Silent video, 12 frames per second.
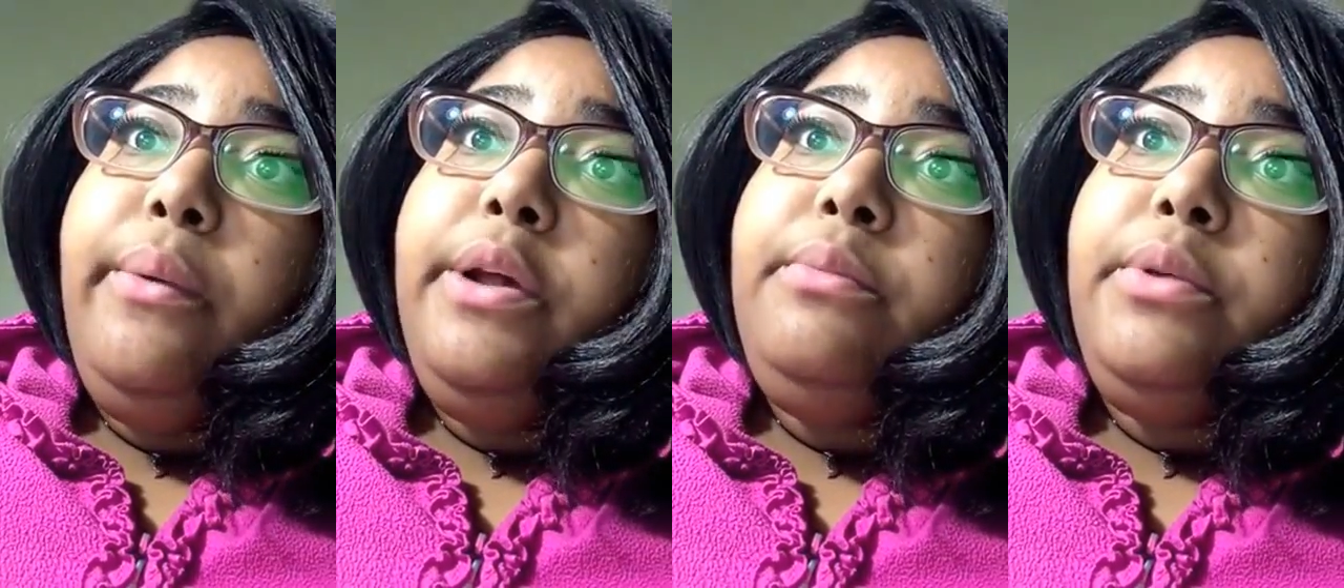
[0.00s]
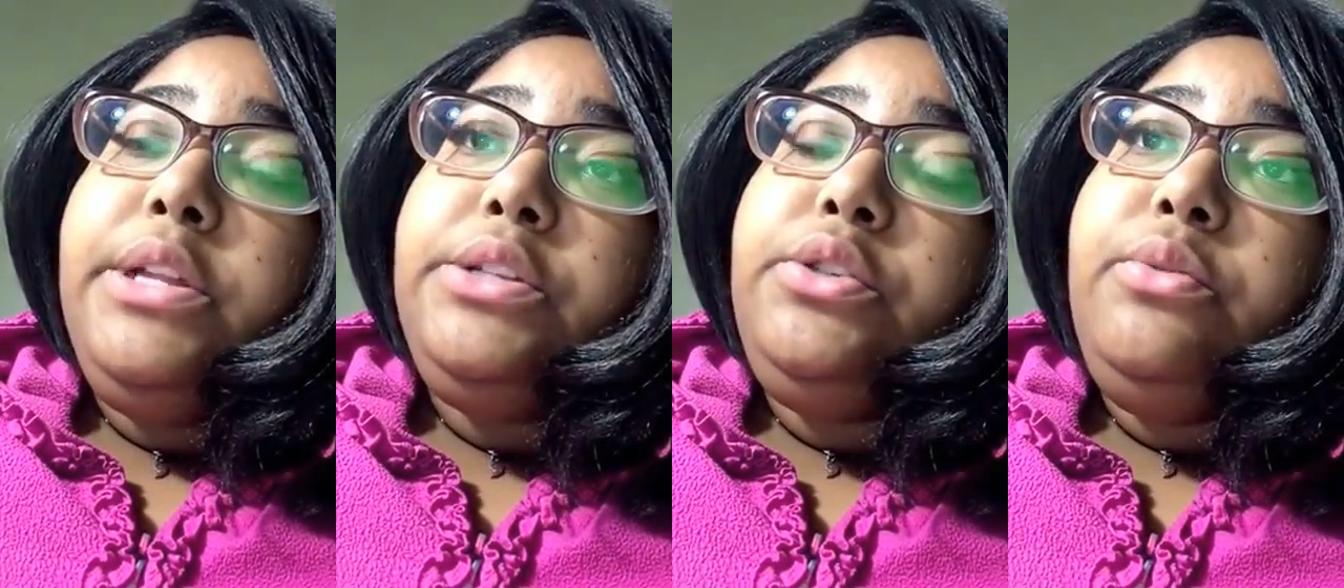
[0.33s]
with more
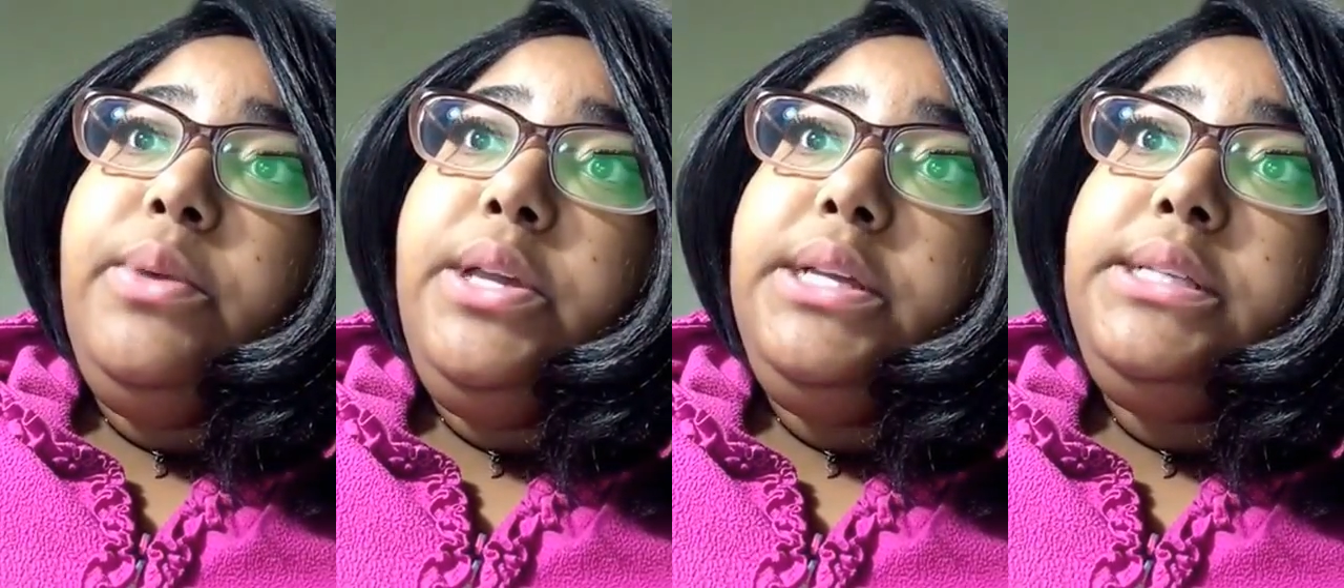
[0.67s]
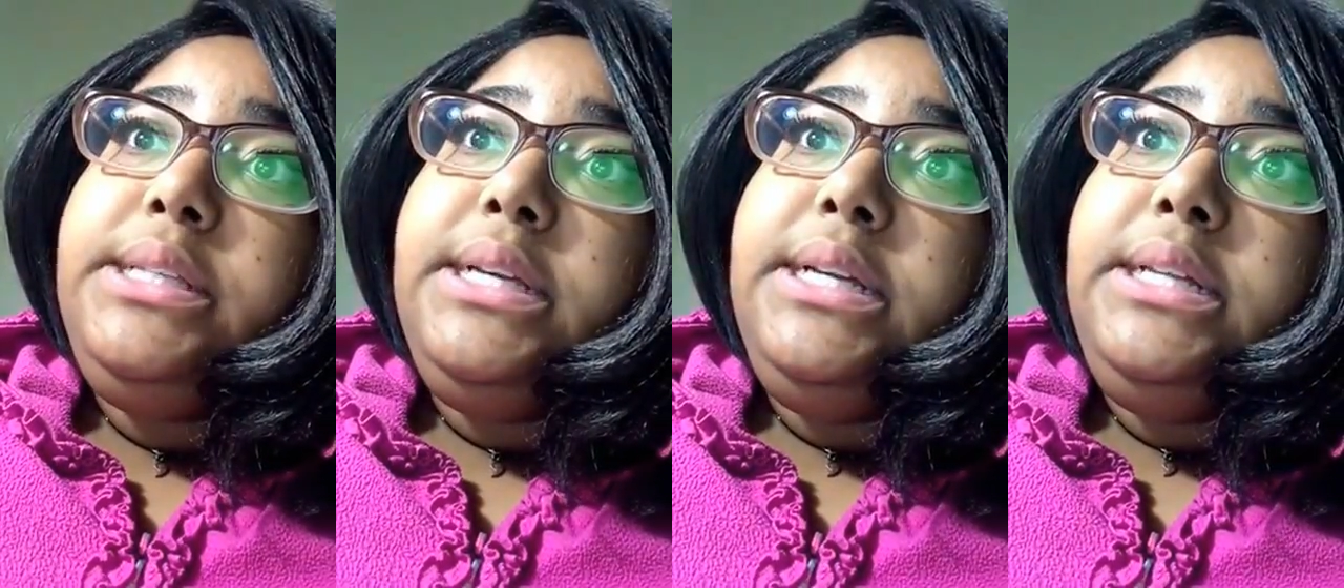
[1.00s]
than 2 million
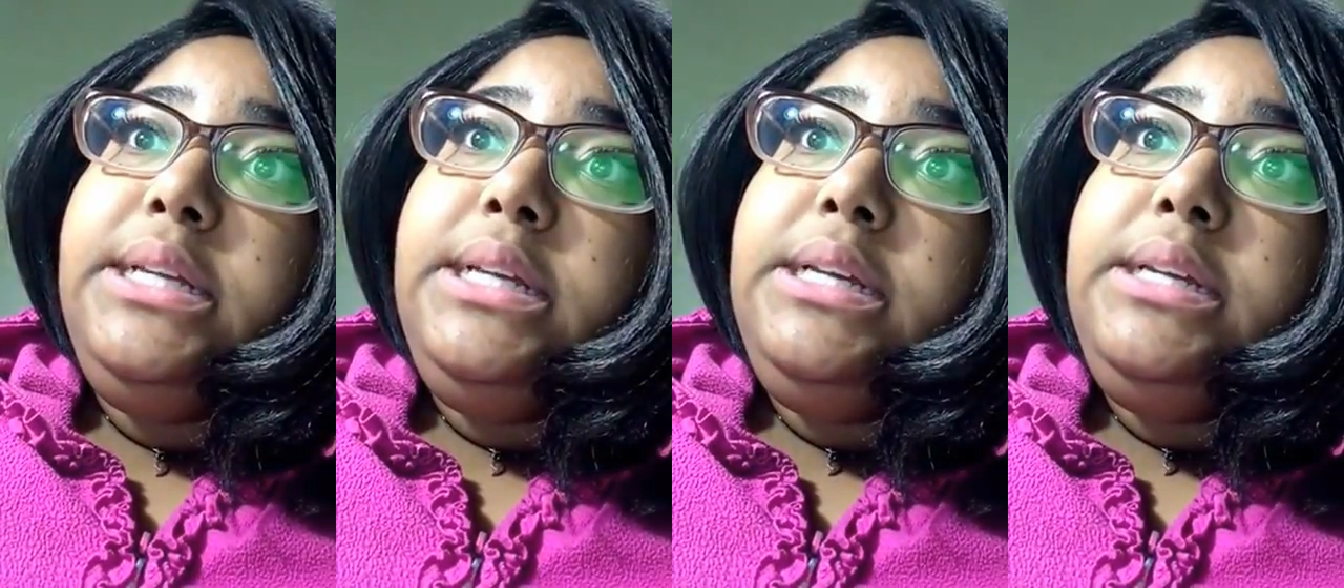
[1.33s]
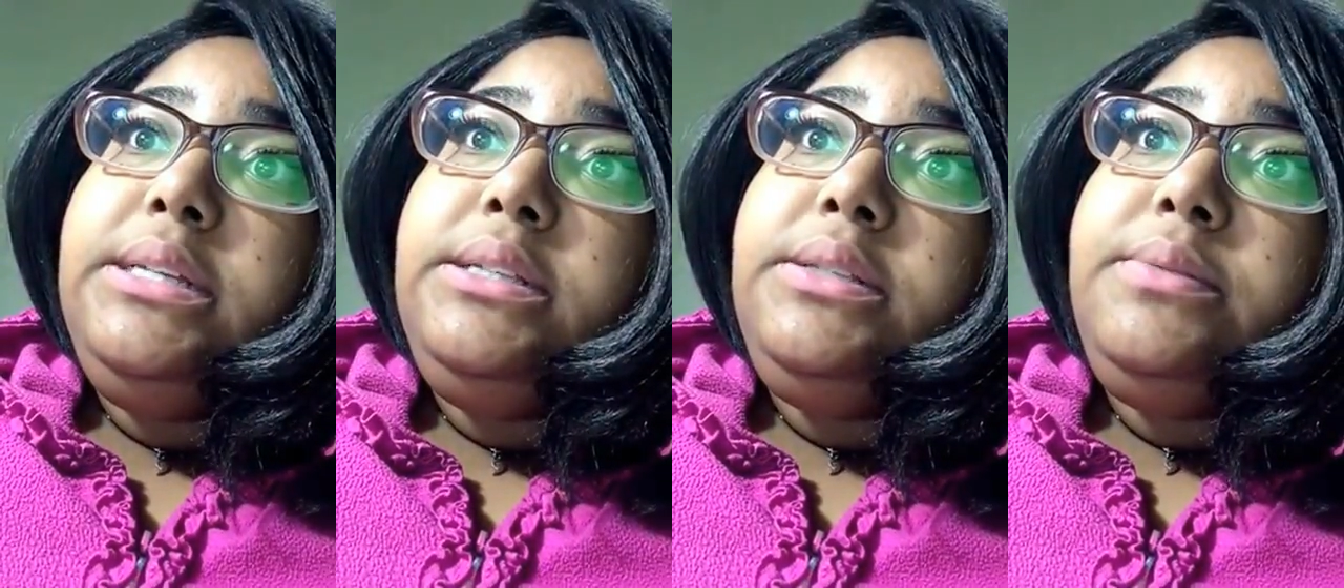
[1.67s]

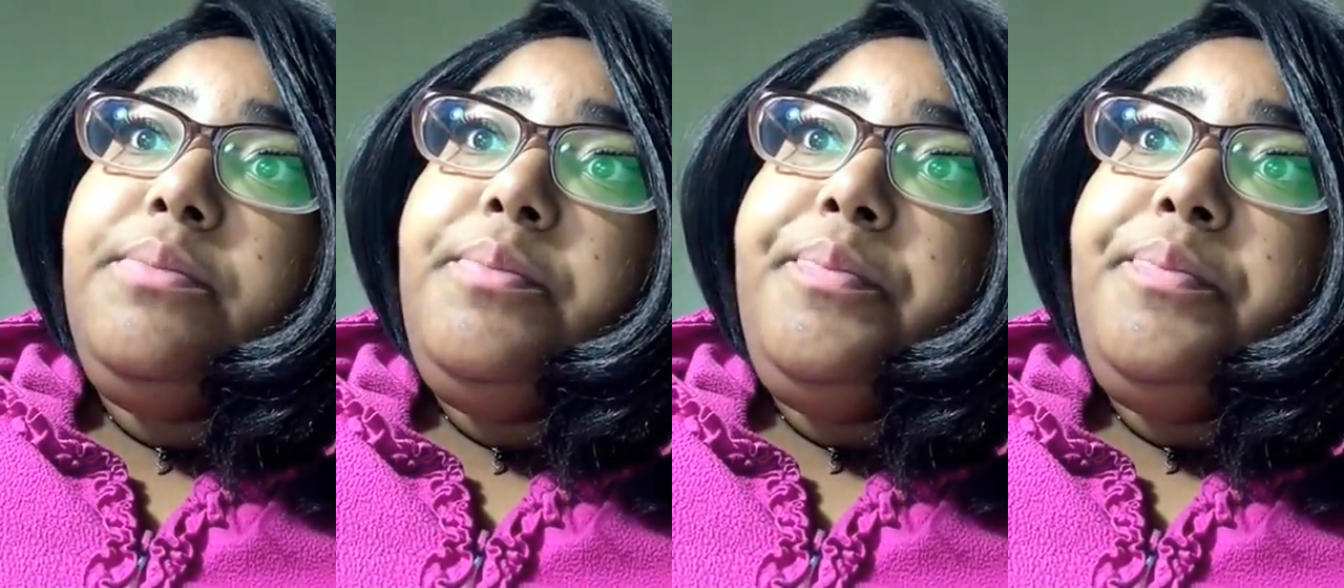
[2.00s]
Senegalese